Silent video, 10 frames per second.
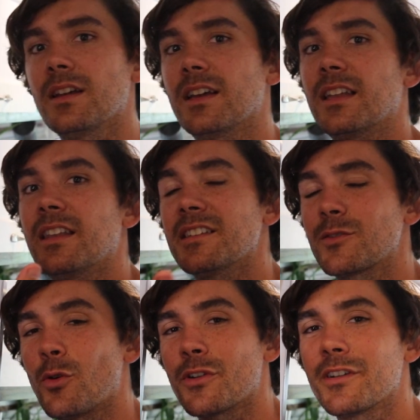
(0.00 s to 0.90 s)
In this
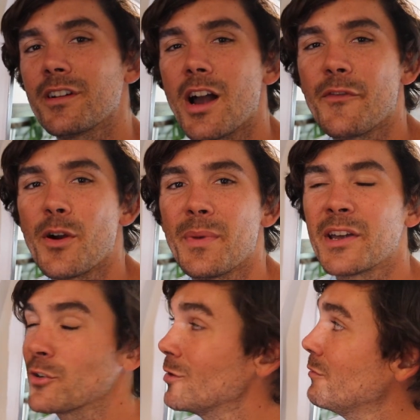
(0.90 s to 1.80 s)
corner of our
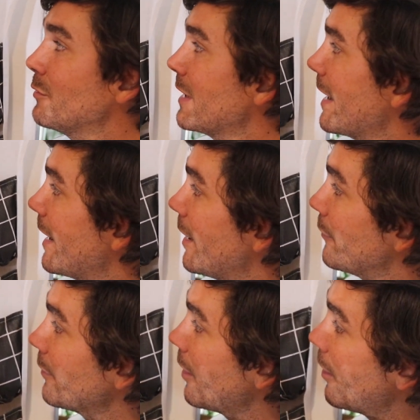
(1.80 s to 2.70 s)
bedroom, we
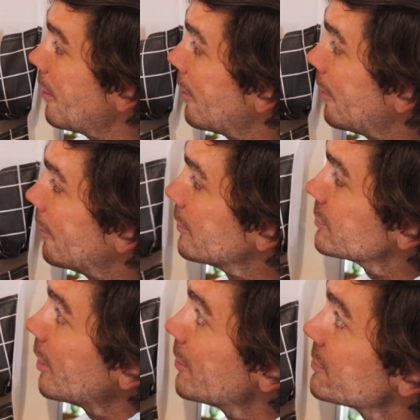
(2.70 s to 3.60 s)
have our
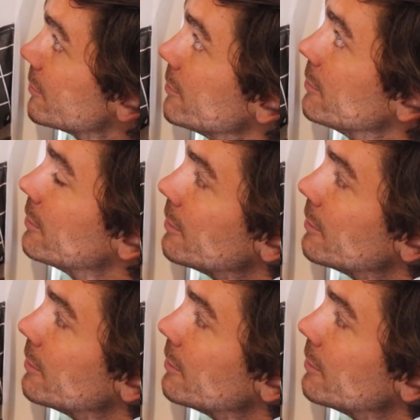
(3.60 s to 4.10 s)
charger,